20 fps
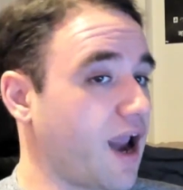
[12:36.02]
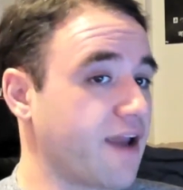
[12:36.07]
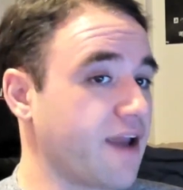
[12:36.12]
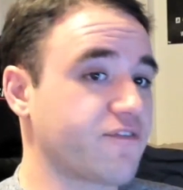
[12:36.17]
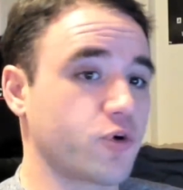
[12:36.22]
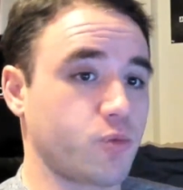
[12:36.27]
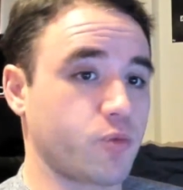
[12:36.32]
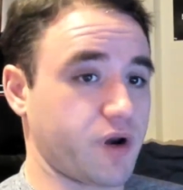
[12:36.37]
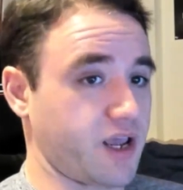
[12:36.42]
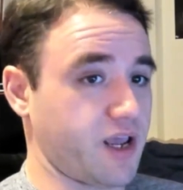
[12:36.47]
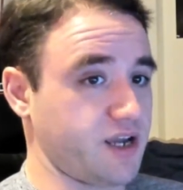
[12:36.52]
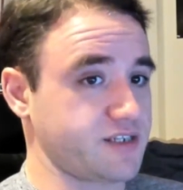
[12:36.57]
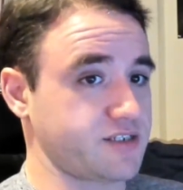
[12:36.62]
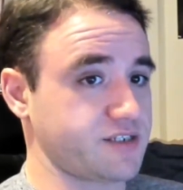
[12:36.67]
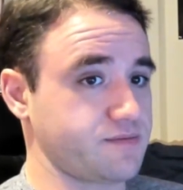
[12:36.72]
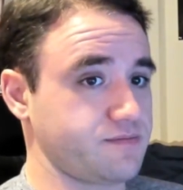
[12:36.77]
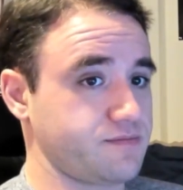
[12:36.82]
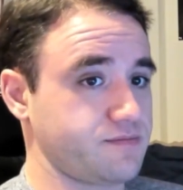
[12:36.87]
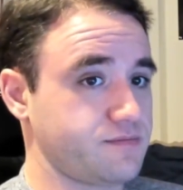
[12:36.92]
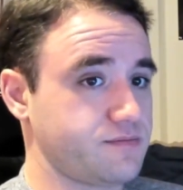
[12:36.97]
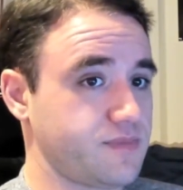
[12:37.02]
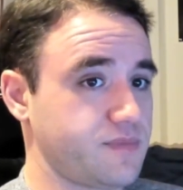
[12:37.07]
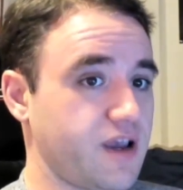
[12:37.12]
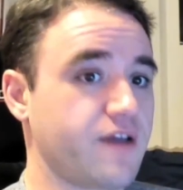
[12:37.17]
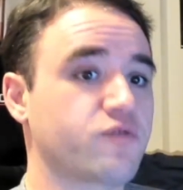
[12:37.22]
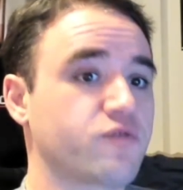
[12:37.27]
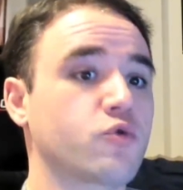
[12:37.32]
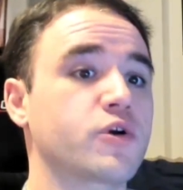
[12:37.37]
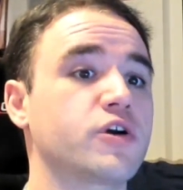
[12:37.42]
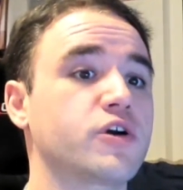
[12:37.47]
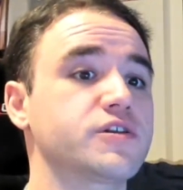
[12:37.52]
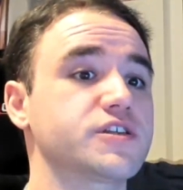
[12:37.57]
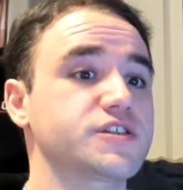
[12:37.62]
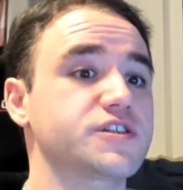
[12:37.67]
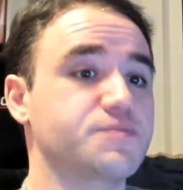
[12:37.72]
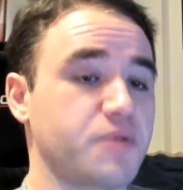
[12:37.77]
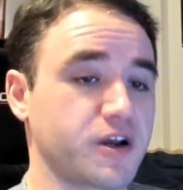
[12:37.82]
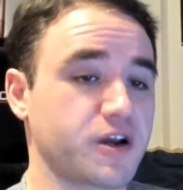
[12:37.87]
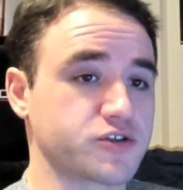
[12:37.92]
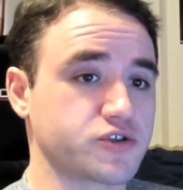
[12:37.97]
everyone has them. Everyone on the
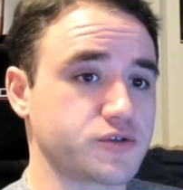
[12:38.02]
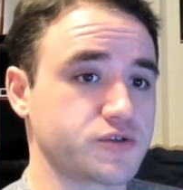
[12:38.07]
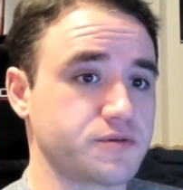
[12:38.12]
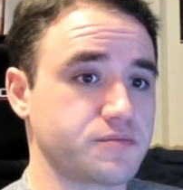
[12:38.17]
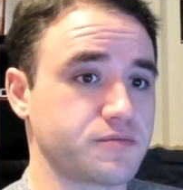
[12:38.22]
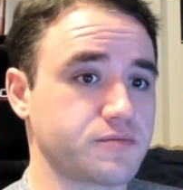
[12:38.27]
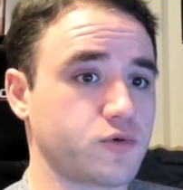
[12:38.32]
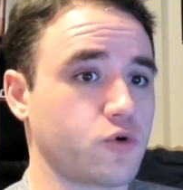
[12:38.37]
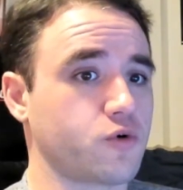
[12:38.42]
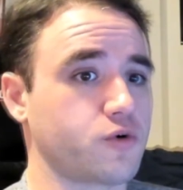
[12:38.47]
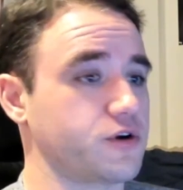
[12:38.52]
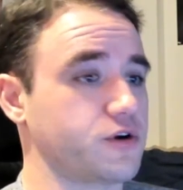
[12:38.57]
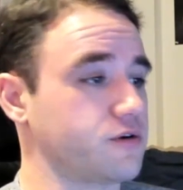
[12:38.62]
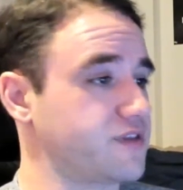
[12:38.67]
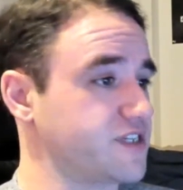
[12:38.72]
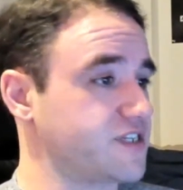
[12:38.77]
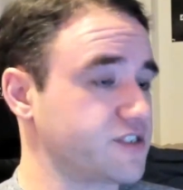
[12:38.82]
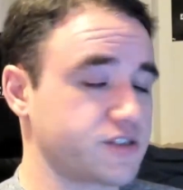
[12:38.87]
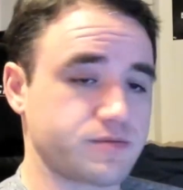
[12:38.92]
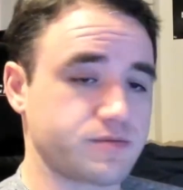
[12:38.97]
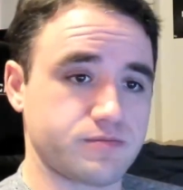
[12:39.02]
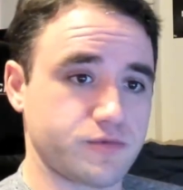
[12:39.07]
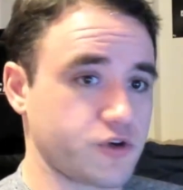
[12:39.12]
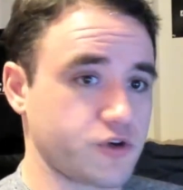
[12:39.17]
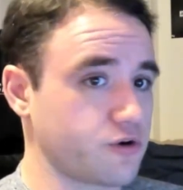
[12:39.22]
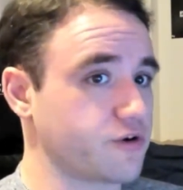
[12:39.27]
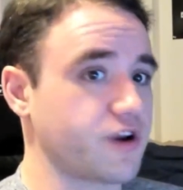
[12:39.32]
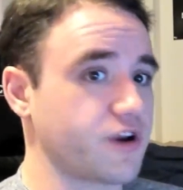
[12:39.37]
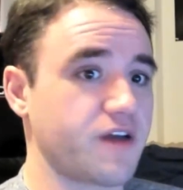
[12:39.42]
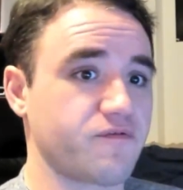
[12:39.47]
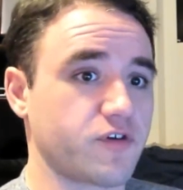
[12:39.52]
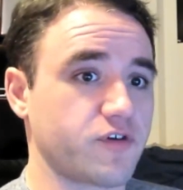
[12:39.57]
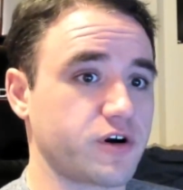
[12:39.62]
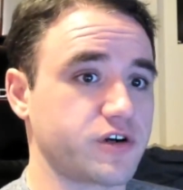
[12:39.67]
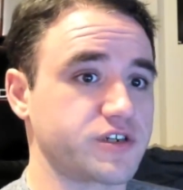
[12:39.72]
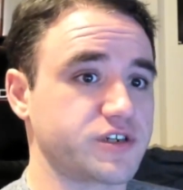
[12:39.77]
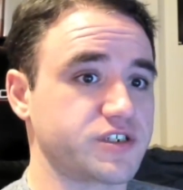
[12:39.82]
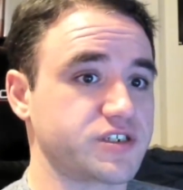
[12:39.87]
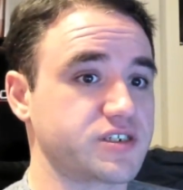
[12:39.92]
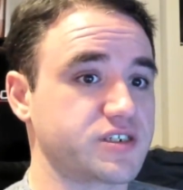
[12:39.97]
spectrum, or that's
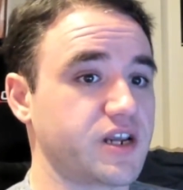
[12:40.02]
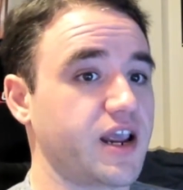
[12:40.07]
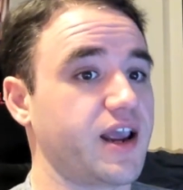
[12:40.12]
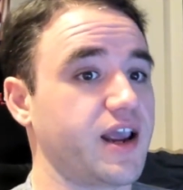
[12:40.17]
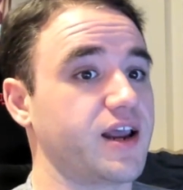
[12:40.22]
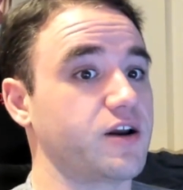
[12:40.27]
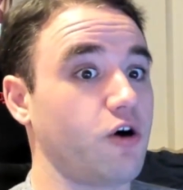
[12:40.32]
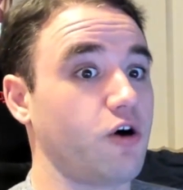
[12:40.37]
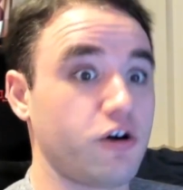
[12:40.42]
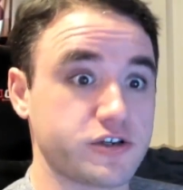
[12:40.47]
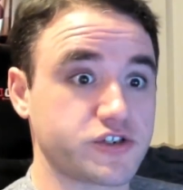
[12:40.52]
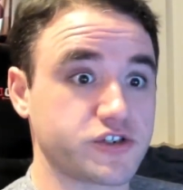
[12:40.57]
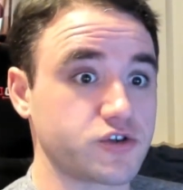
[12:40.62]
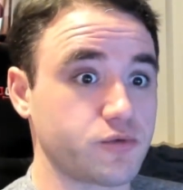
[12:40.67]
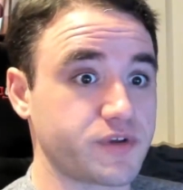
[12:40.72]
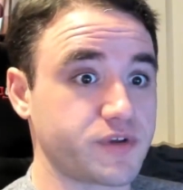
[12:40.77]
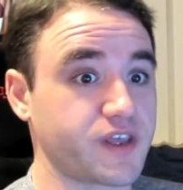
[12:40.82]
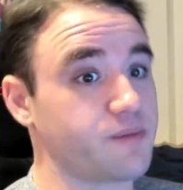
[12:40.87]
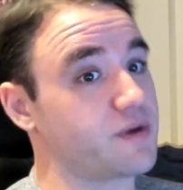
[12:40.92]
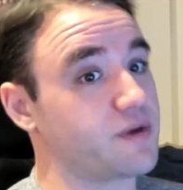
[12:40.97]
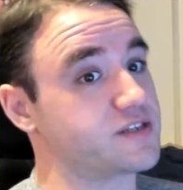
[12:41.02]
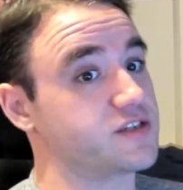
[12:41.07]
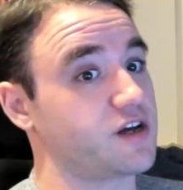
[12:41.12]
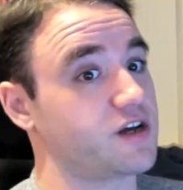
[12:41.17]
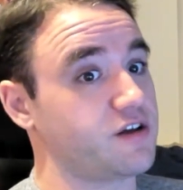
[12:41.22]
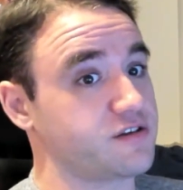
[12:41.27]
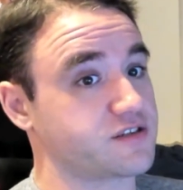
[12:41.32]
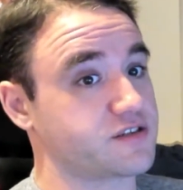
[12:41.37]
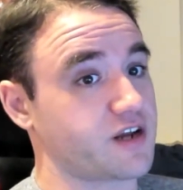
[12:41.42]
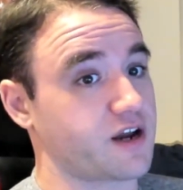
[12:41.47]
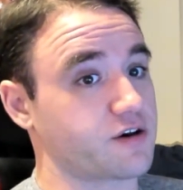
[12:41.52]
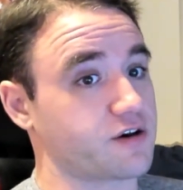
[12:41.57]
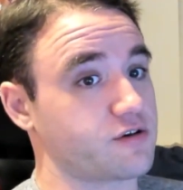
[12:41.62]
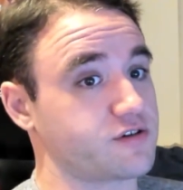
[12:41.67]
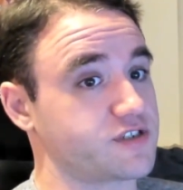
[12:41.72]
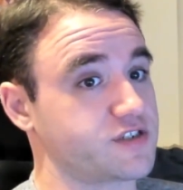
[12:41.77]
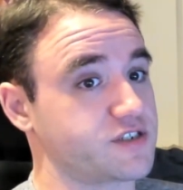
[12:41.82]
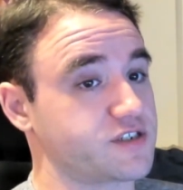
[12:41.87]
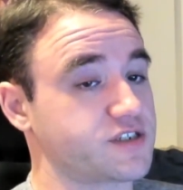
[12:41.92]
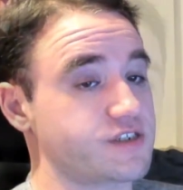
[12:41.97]
neurodiverse and also with a mental health
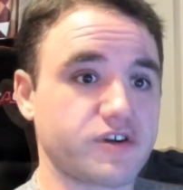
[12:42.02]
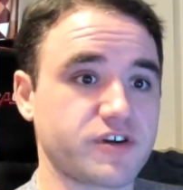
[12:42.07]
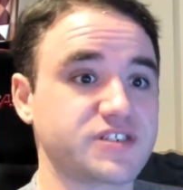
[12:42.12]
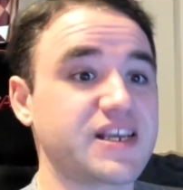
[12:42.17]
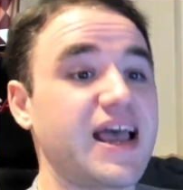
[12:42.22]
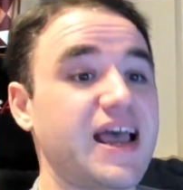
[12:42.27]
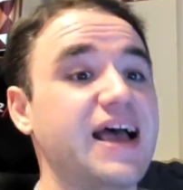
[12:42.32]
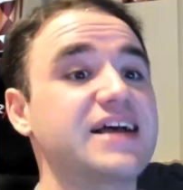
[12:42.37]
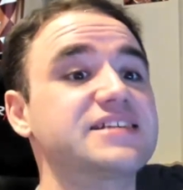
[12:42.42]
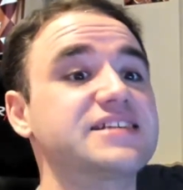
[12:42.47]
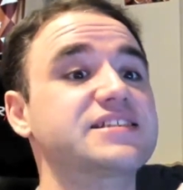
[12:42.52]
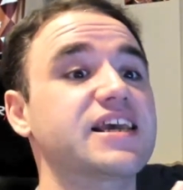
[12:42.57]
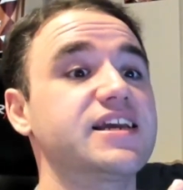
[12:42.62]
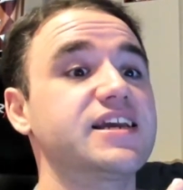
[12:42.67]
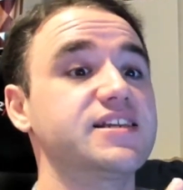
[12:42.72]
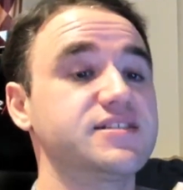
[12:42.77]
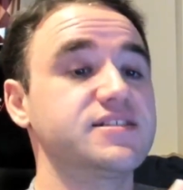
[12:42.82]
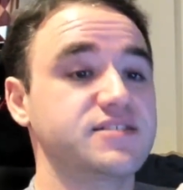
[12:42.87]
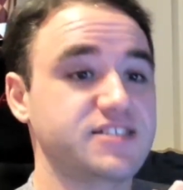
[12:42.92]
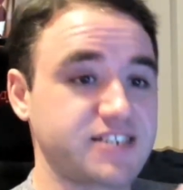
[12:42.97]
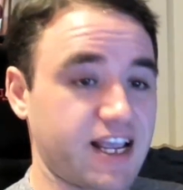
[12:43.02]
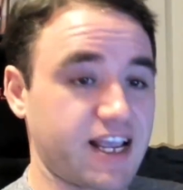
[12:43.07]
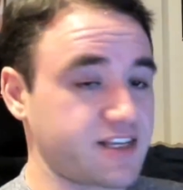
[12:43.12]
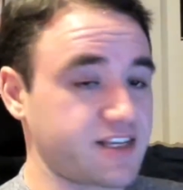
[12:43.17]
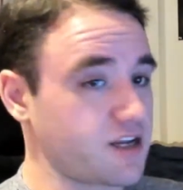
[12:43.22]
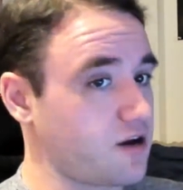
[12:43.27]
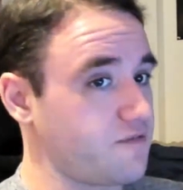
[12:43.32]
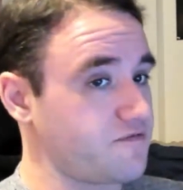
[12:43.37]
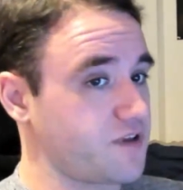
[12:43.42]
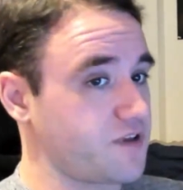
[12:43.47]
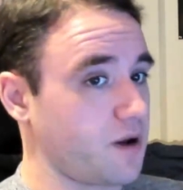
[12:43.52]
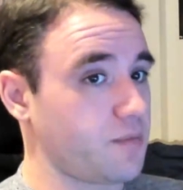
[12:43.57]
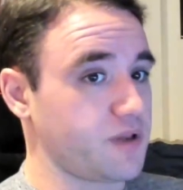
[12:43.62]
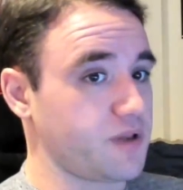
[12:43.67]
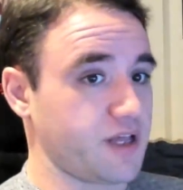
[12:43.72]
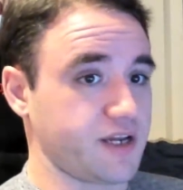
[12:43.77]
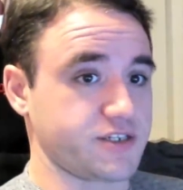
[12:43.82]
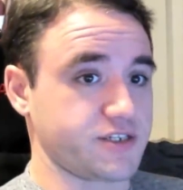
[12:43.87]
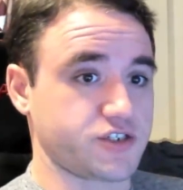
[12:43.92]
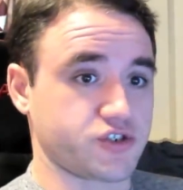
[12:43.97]
diagnosis, has a set of
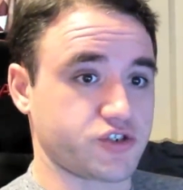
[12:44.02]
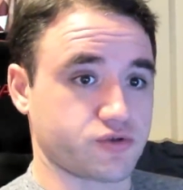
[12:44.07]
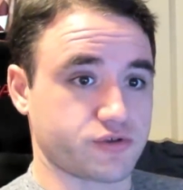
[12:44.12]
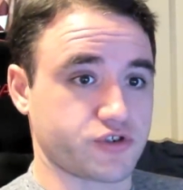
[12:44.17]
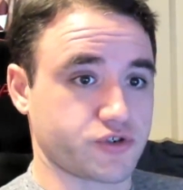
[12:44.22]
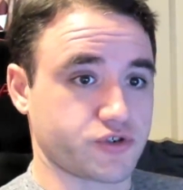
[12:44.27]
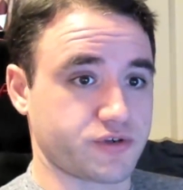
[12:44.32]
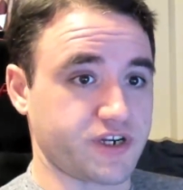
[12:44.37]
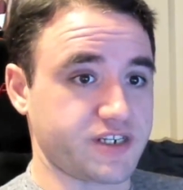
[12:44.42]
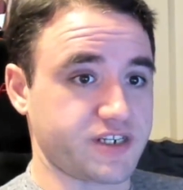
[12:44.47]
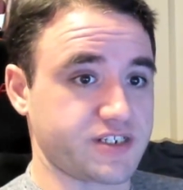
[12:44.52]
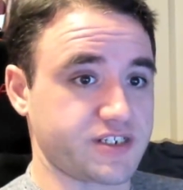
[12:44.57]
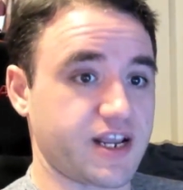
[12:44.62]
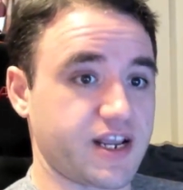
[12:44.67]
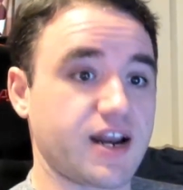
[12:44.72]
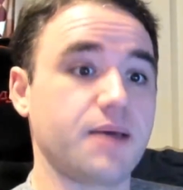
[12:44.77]
double-edged sword traits.